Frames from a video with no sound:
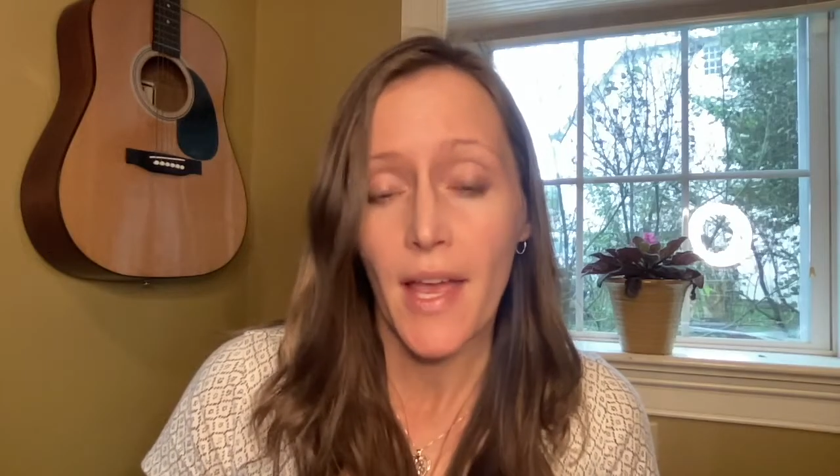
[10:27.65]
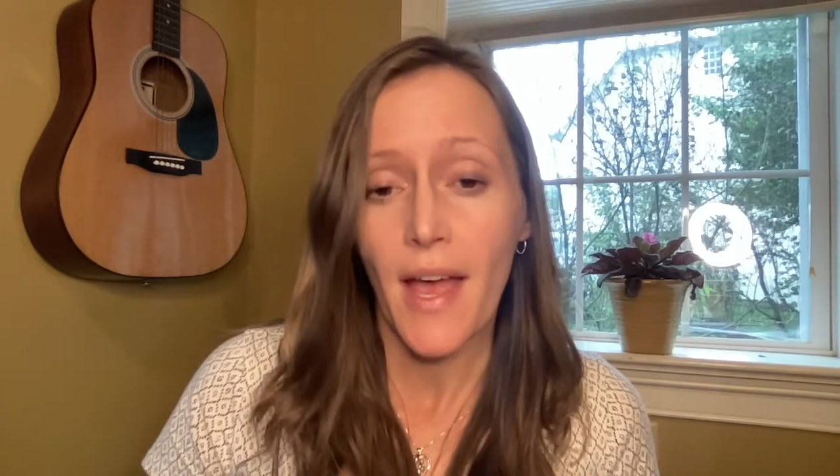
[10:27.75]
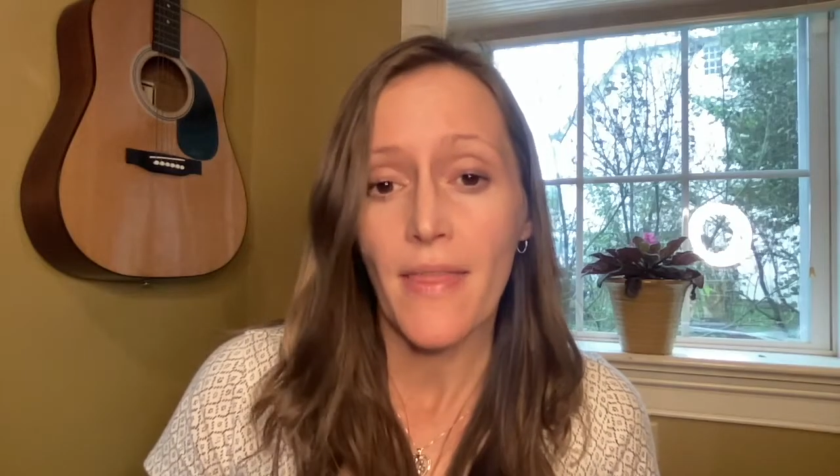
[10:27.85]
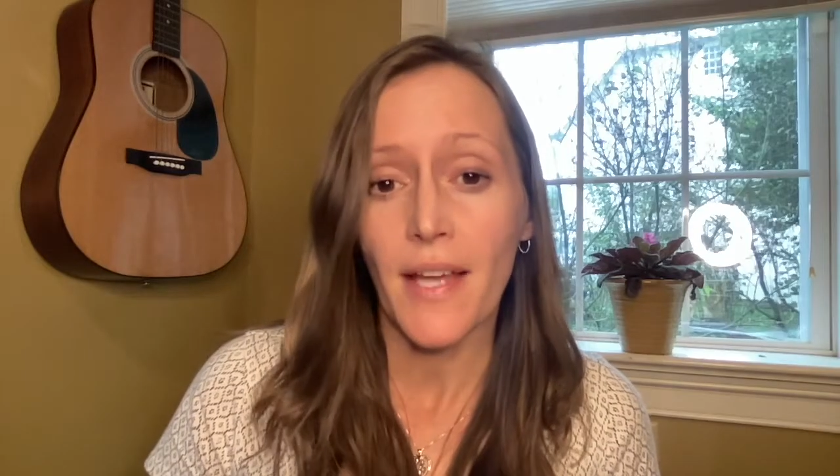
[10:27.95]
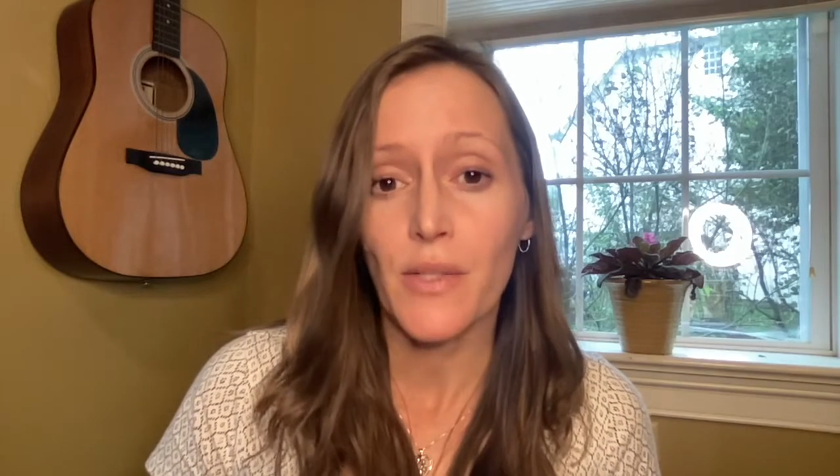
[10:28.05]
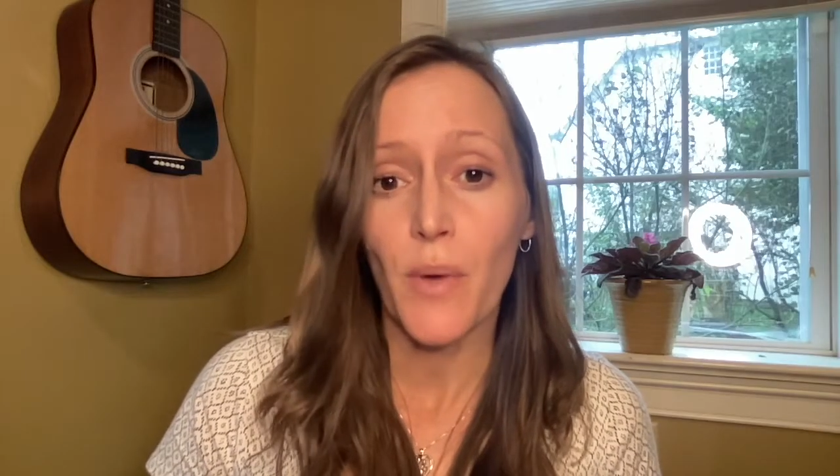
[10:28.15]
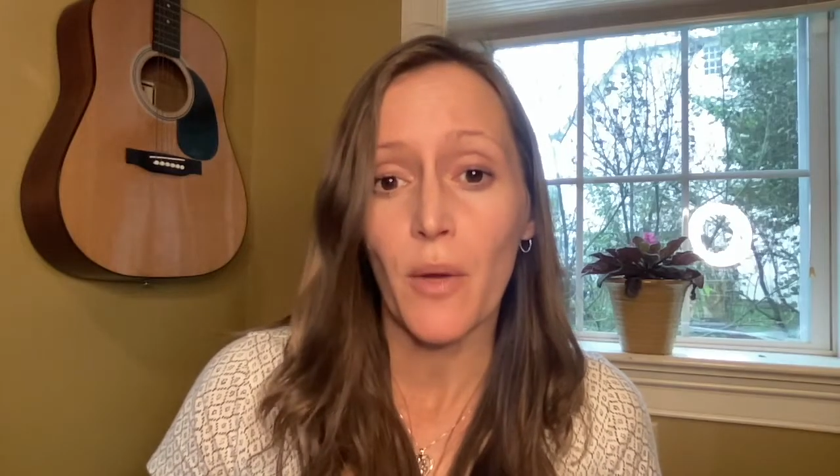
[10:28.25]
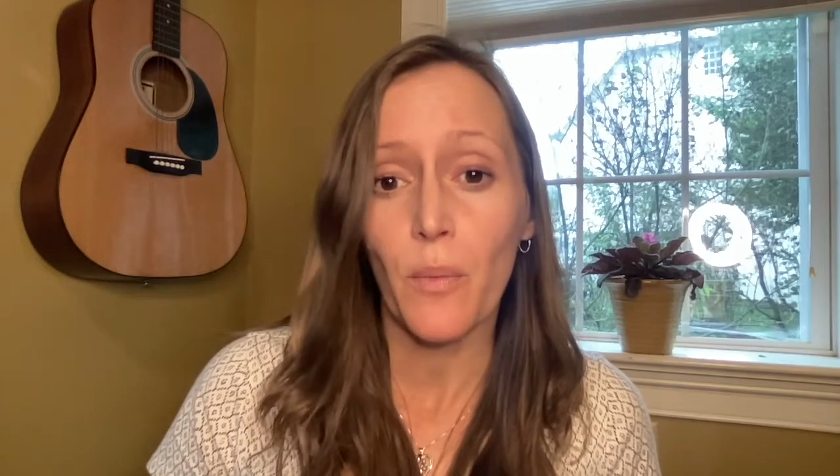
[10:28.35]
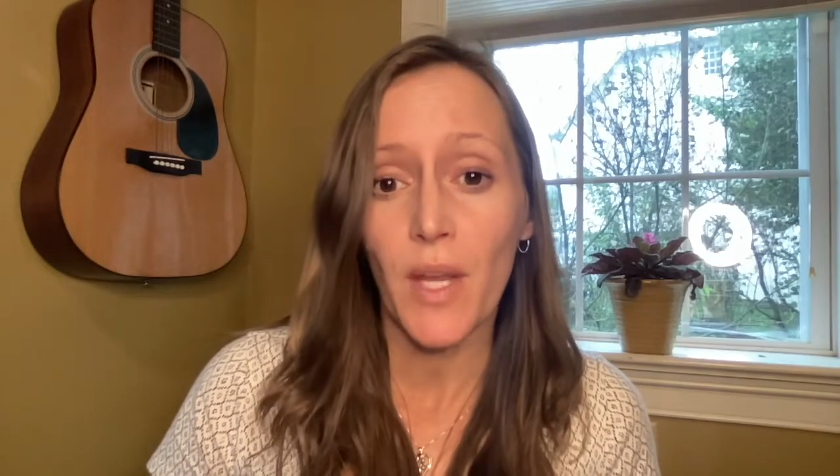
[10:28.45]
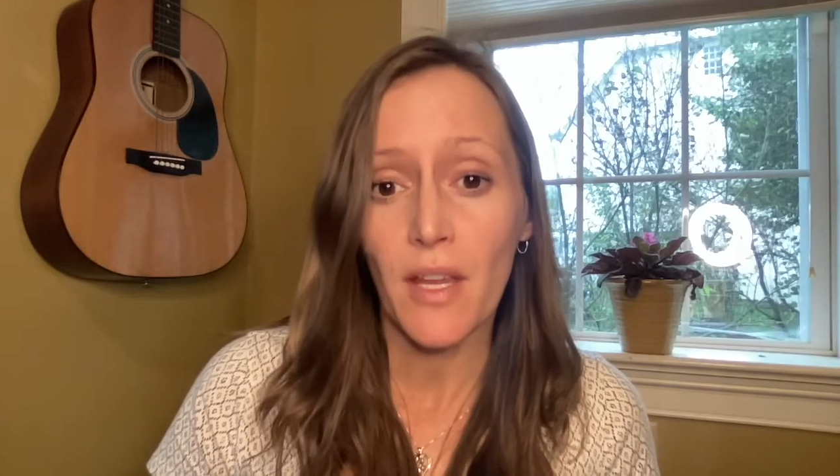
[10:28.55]
And that's why
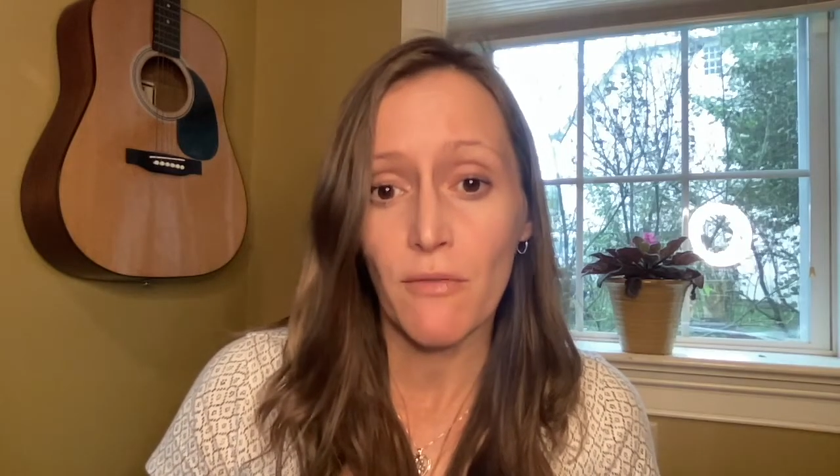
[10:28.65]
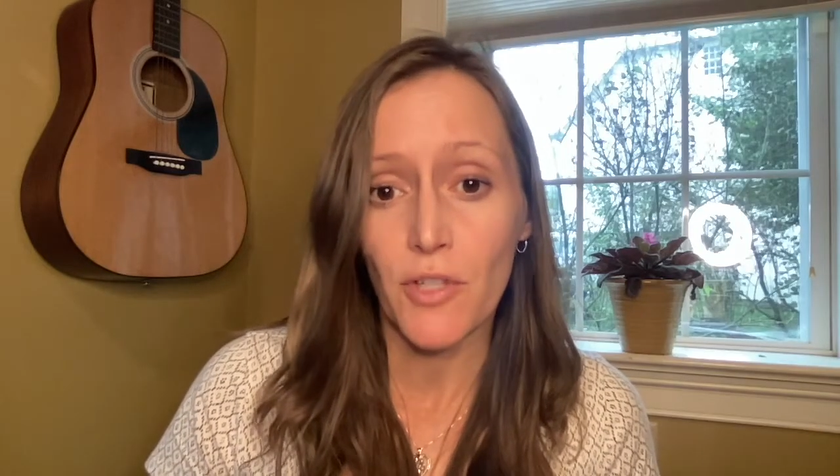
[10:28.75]
we have